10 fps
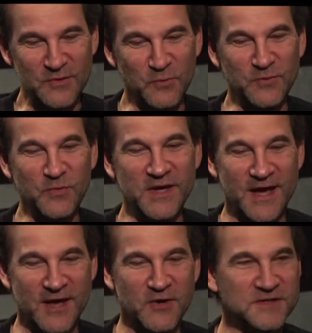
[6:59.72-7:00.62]
when we
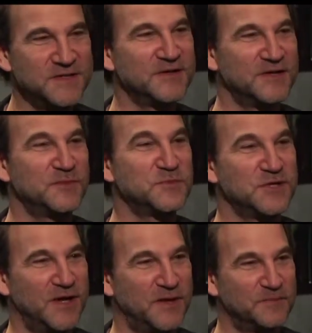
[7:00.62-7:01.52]
had our deal at
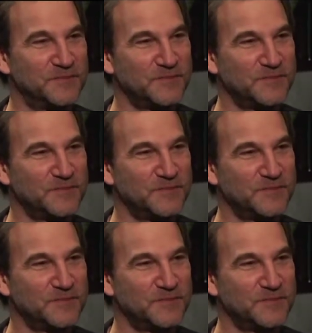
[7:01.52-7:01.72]
MGM,